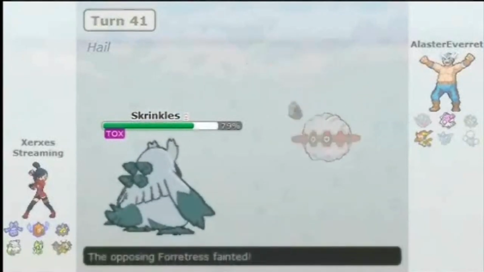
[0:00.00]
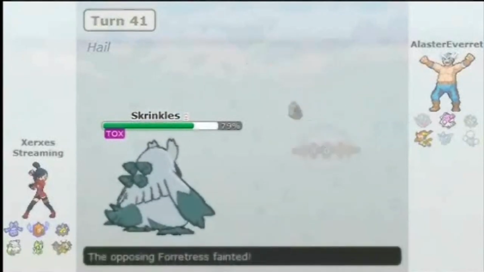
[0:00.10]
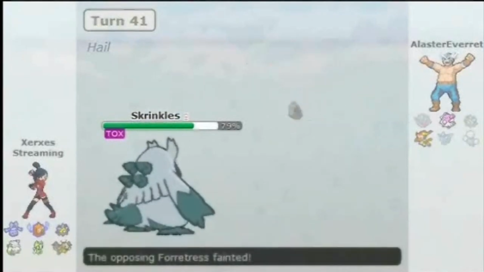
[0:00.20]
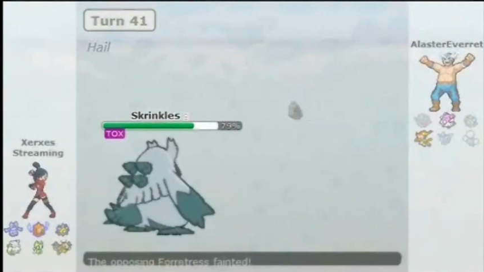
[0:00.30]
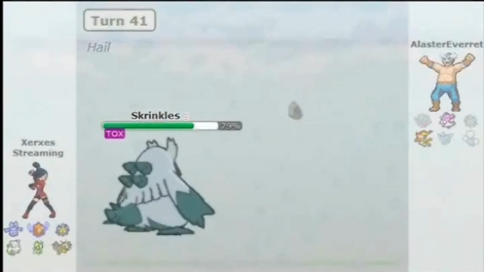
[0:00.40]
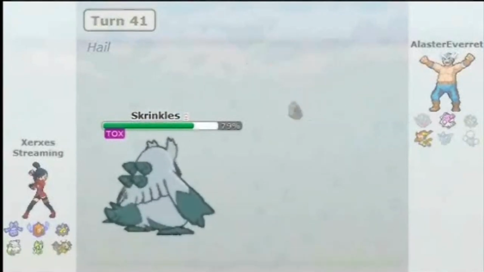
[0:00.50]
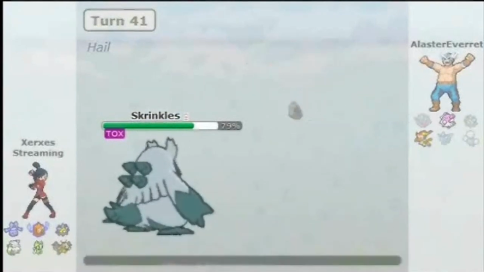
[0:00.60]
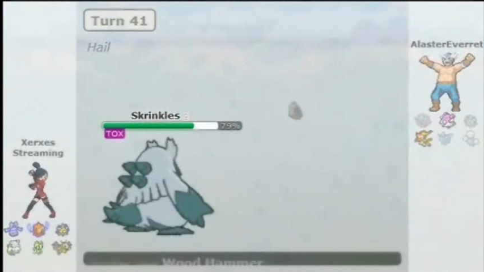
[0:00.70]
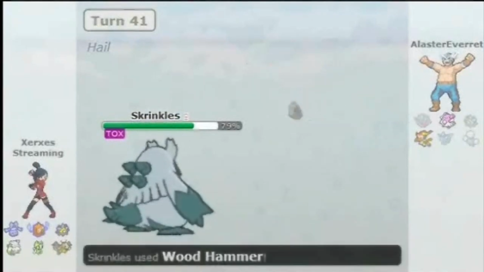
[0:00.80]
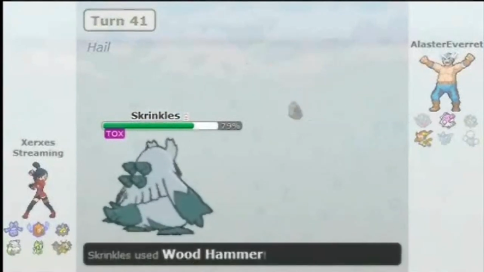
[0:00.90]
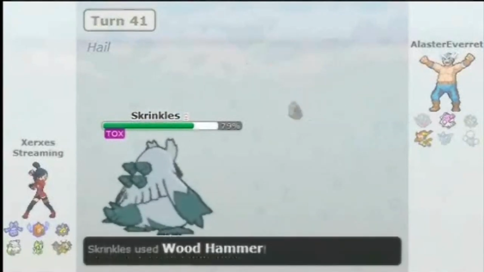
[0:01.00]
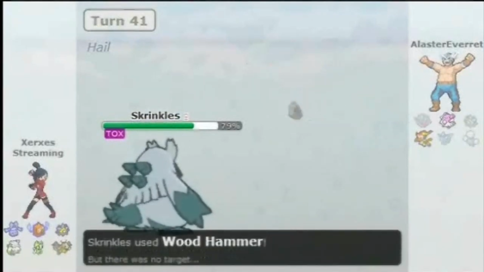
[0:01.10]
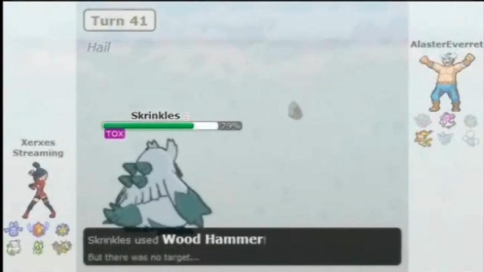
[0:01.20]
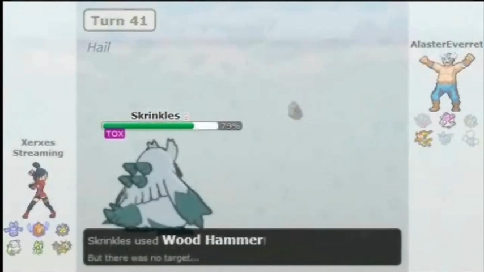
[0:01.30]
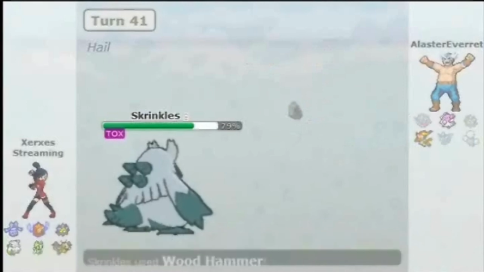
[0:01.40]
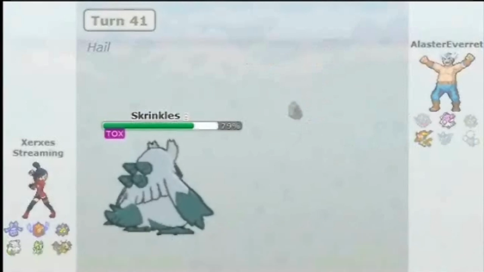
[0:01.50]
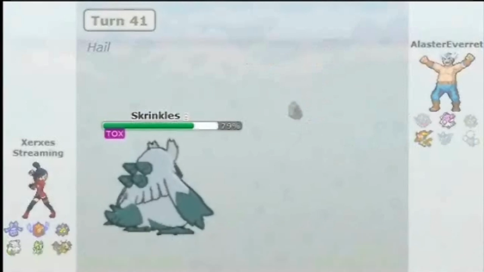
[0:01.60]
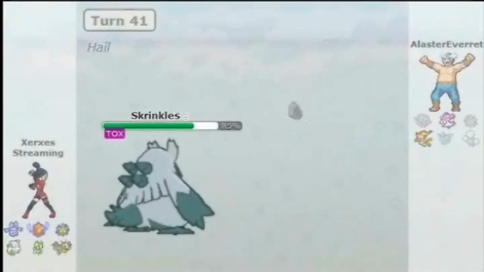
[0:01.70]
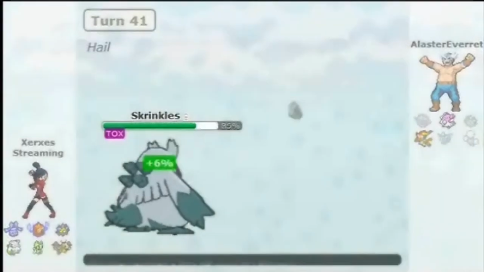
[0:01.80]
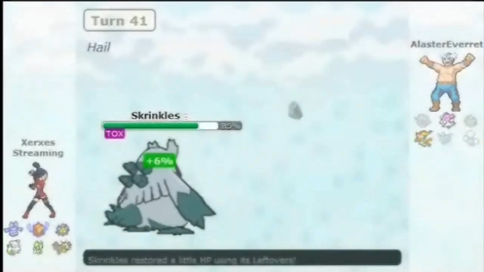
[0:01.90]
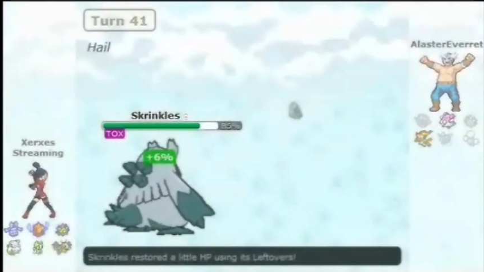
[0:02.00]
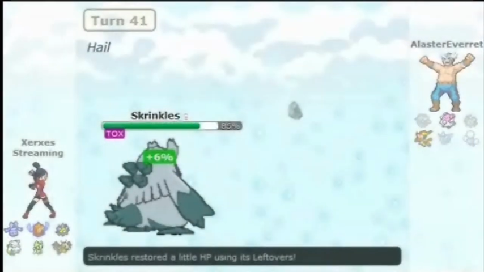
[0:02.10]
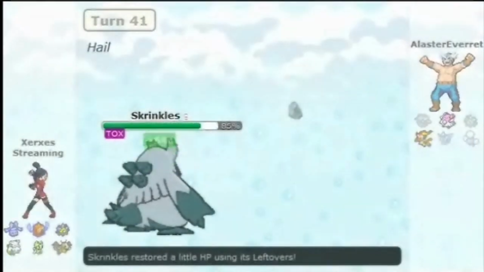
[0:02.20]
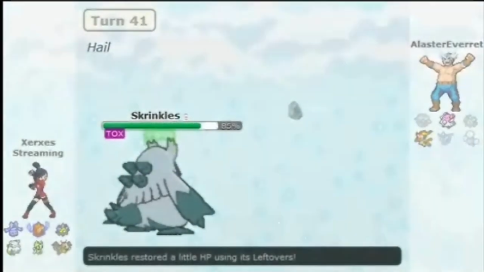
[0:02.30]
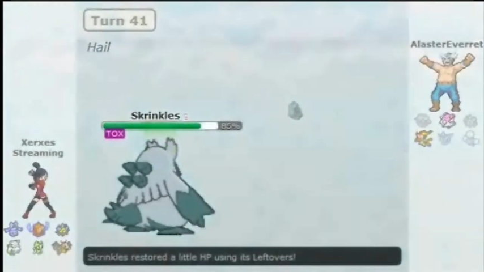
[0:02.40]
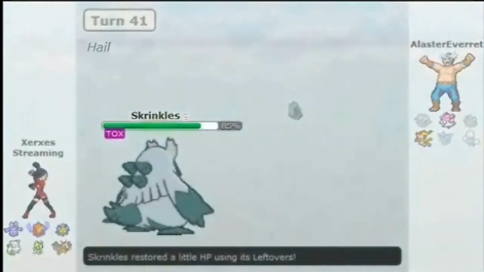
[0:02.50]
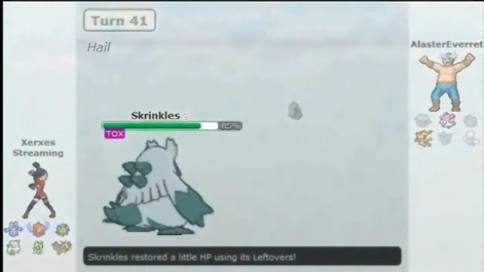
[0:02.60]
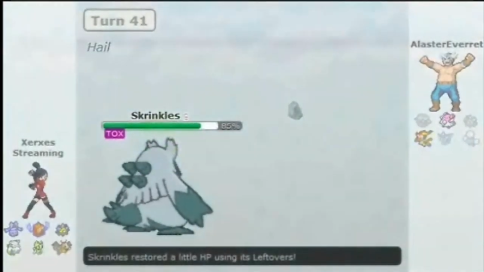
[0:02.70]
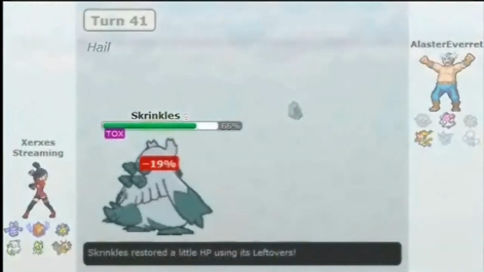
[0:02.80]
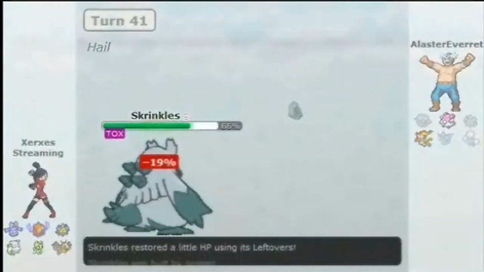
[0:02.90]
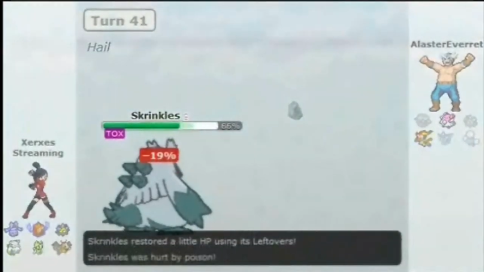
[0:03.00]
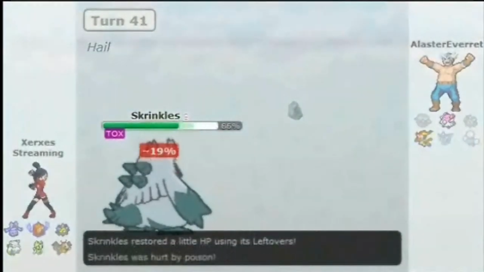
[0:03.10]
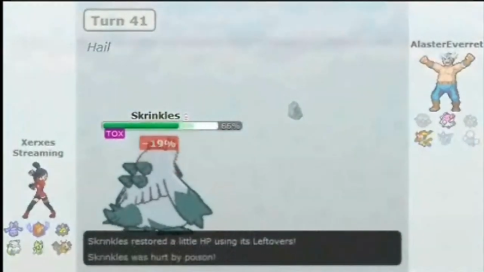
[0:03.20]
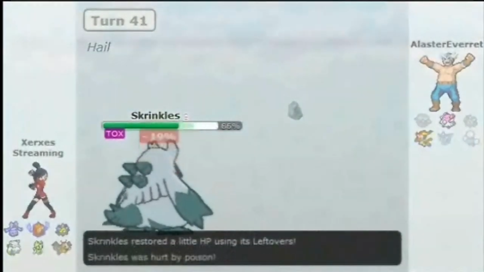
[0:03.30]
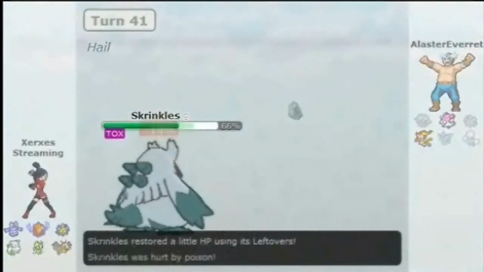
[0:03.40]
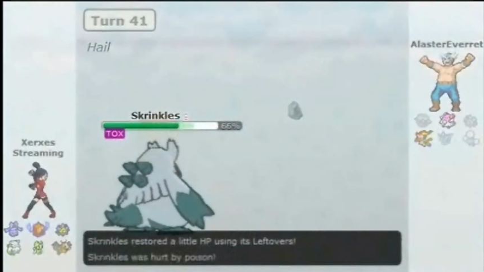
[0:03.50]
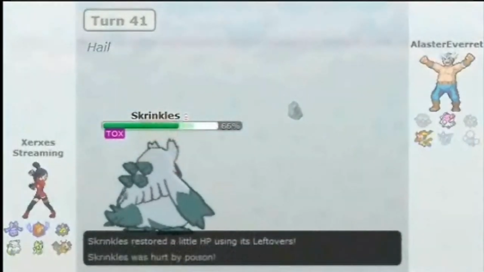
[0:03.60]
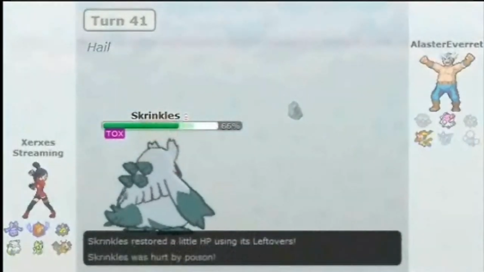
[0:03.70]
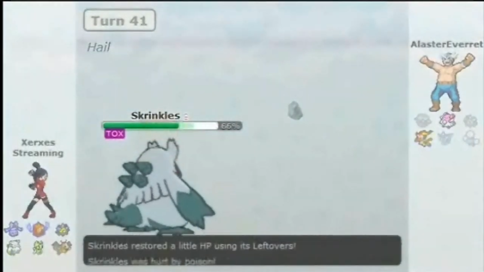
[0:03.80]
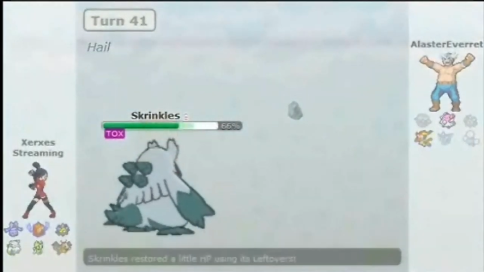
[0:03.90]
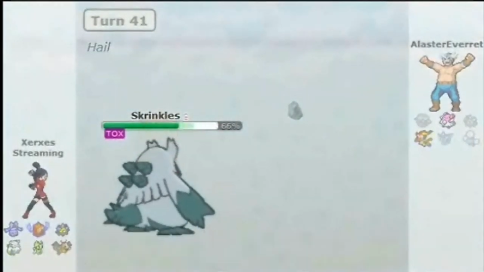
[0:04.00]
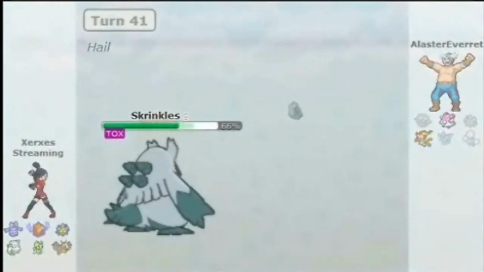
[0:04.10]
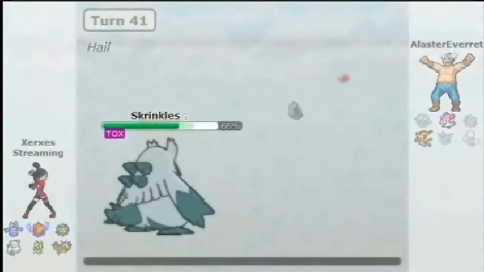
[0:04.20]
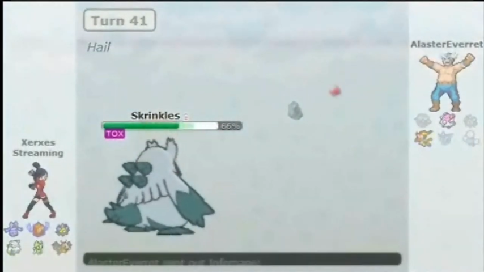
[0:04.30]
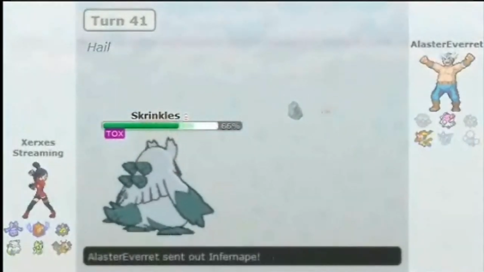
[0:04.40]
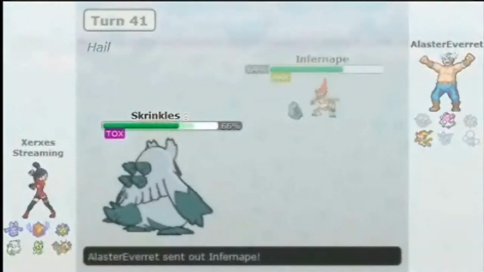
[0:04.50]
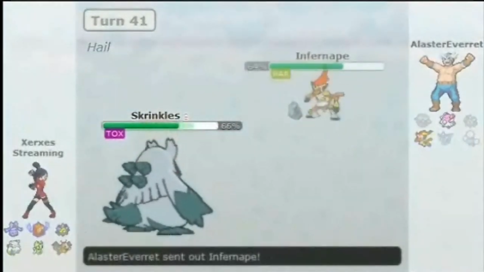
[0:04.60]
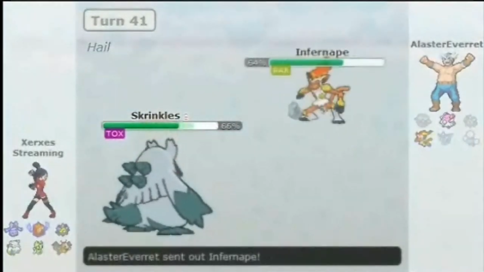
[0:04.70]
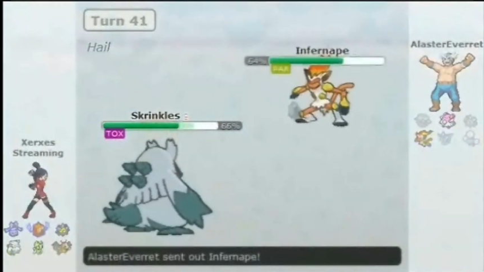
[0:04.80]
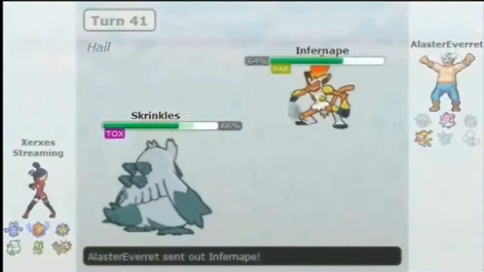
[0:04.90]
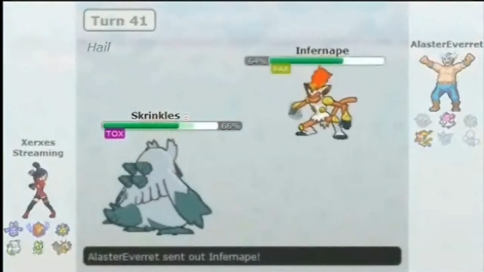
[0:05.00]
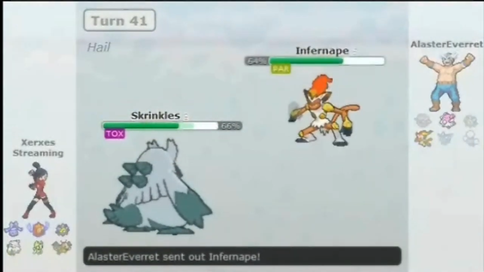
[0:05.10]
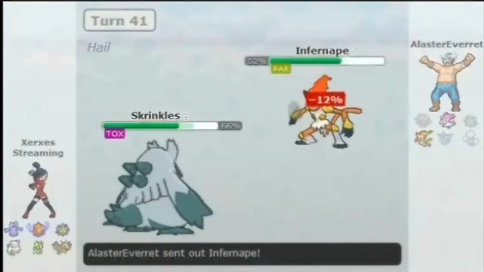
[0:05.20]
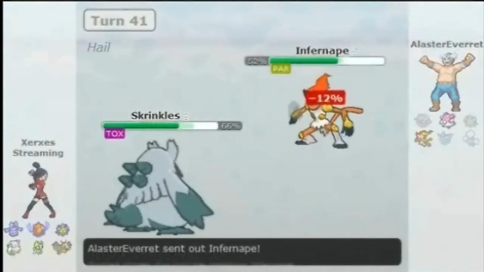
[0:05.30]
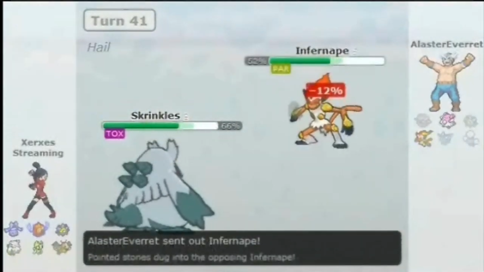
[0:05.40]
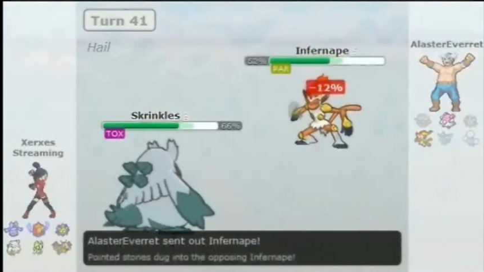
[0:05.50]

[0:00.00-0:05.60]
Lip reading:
No face is visible, so there are no lips to read.